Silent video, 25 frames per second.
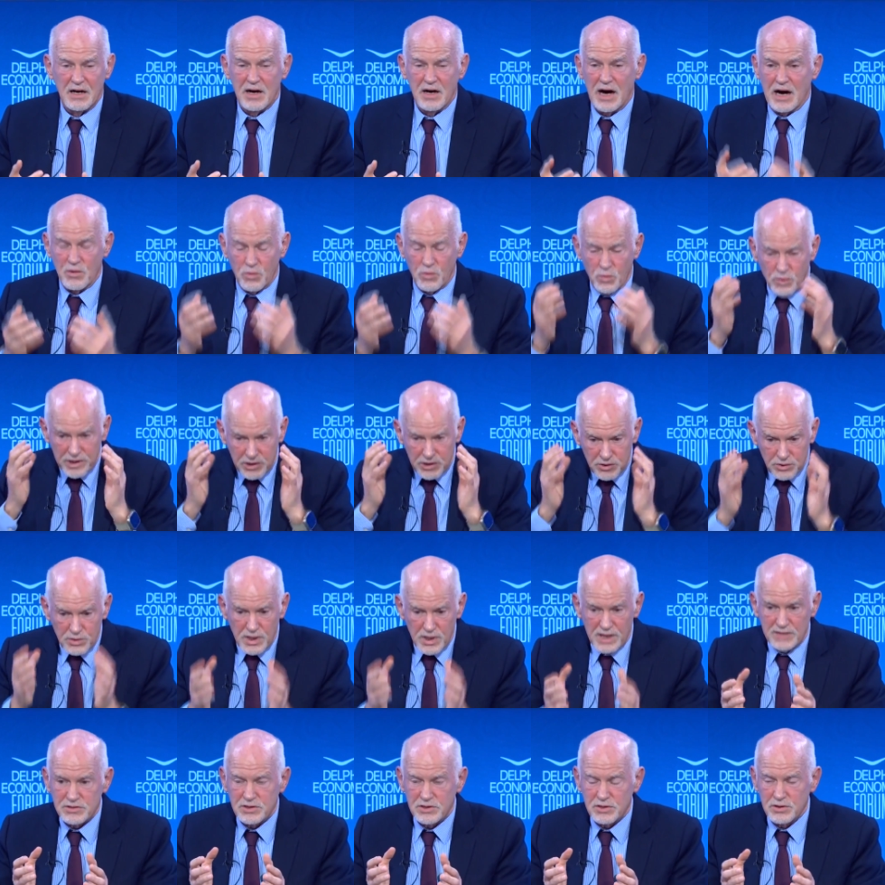We do
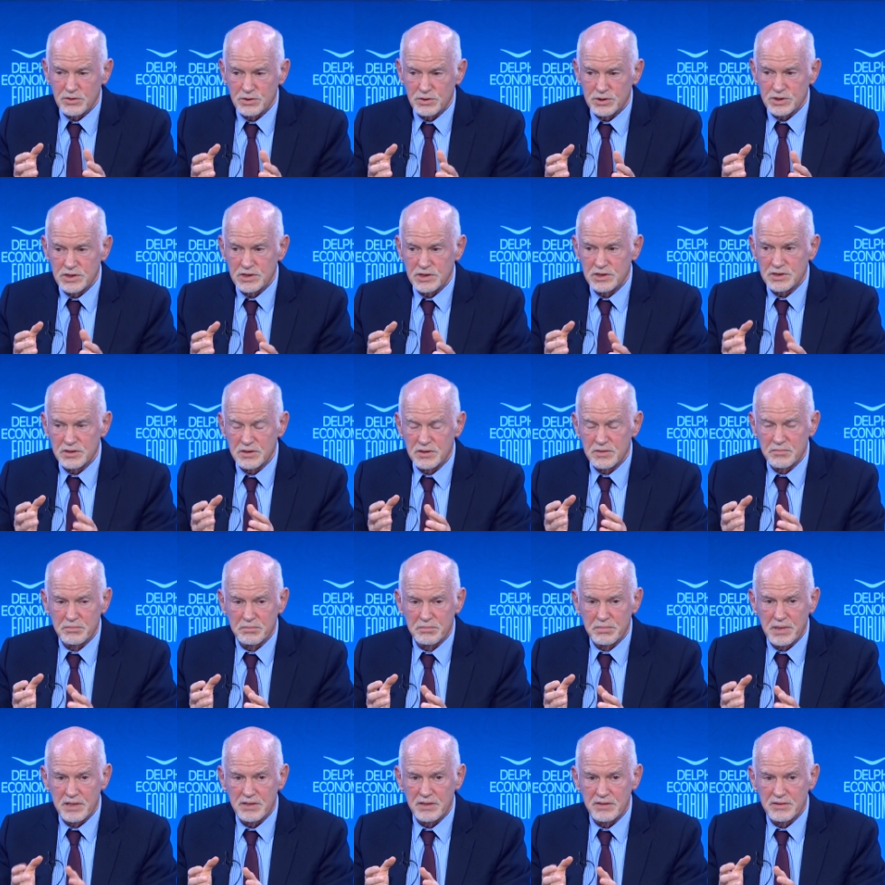have solutions,
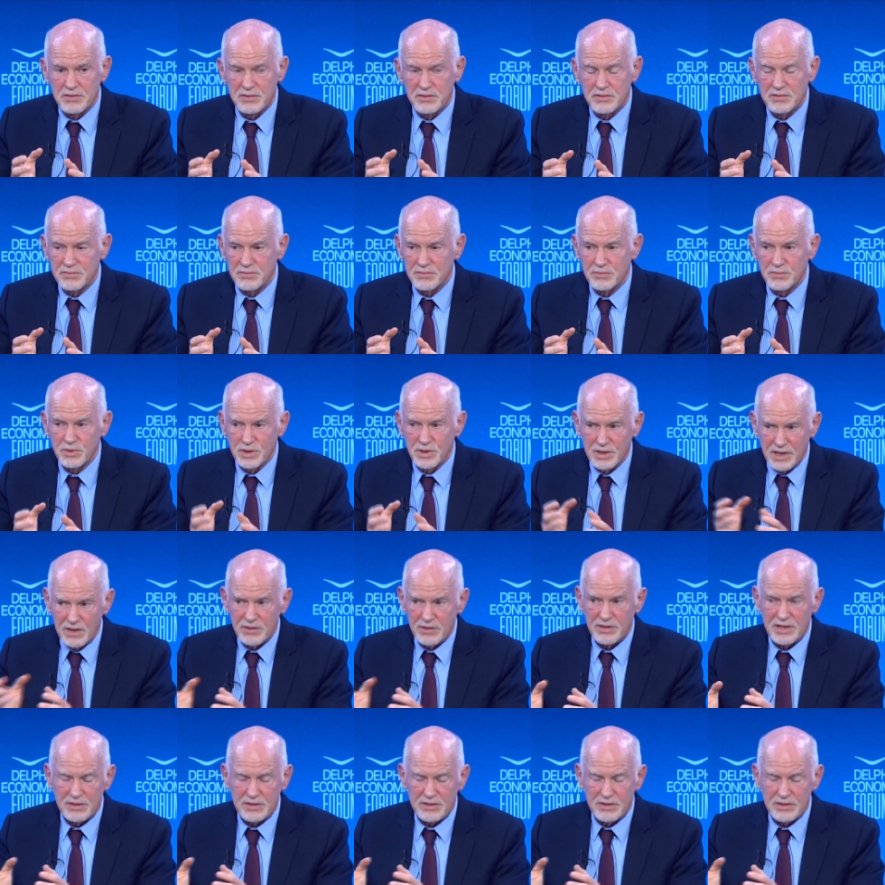but we're not